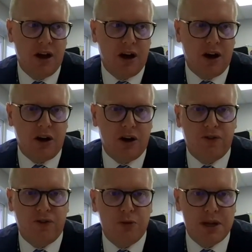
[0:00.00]
are kind of
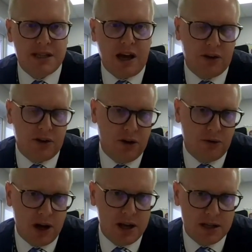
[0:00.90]
firmly set on the
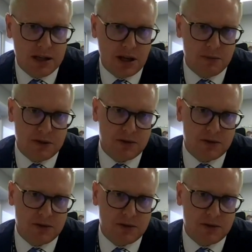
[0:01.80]
horizon in terms of